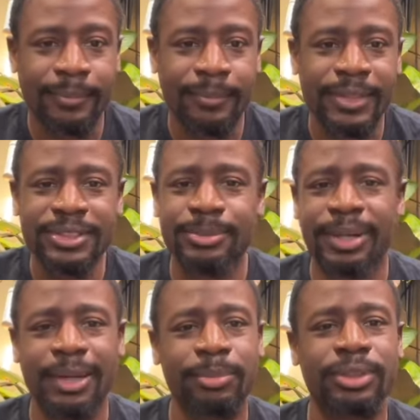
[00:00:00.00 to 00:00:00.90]
This is
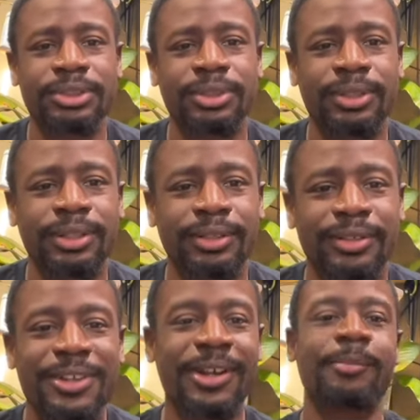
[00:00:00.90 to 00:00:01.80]
Black Boy Joy.
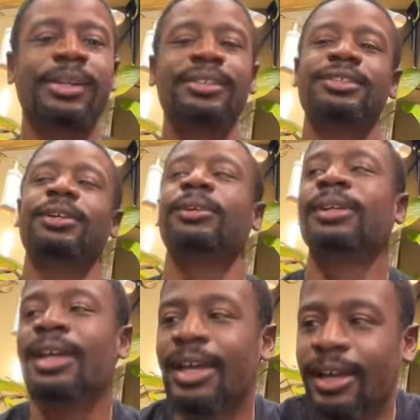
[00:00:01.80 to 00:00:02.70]
You know what I mean? So,
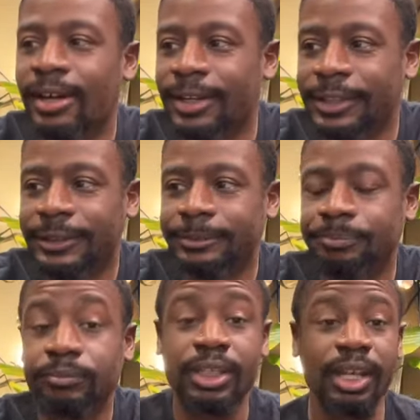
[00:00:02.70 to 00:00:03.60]

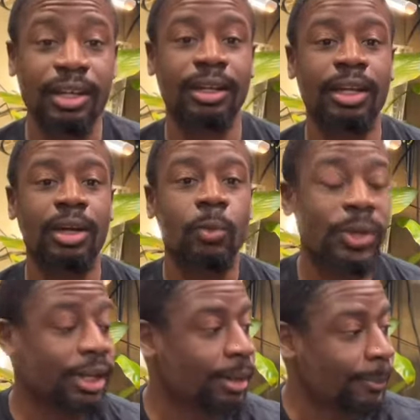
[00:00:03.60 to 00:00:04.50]
um, yeah,
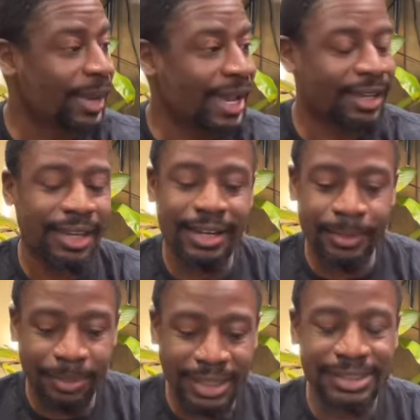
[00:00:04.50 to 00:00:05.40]
we are back in the
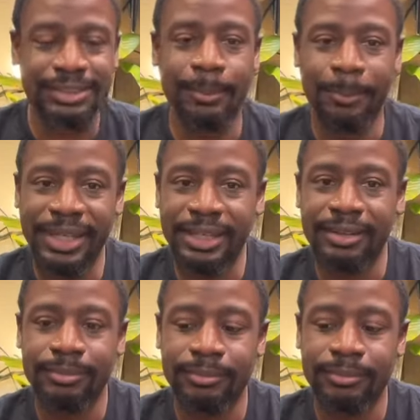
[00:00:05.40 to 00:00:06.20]
place to be.